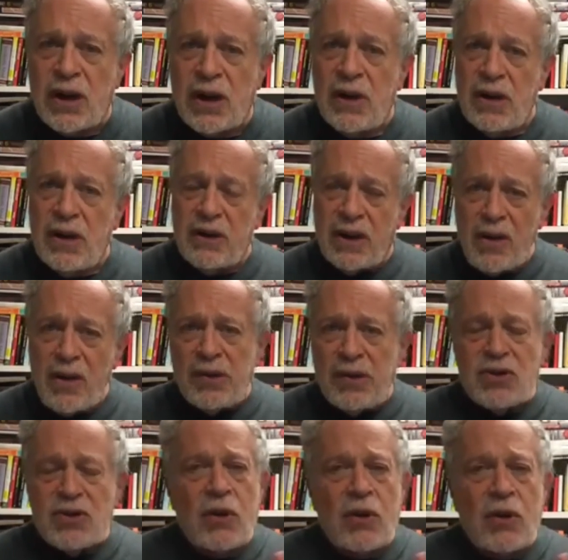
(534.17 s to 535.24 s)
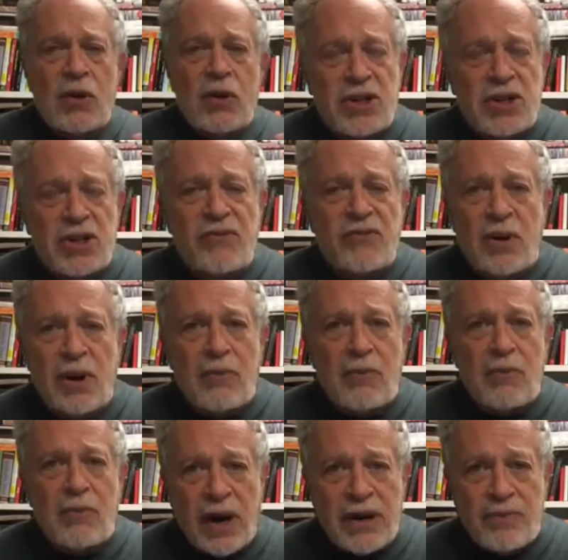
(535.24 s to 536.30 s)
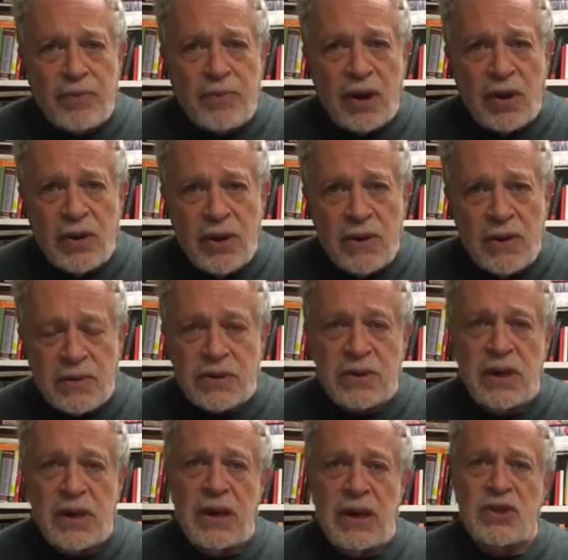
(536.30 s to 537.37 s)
Now, Yiannopoulos writes for Breitbart News.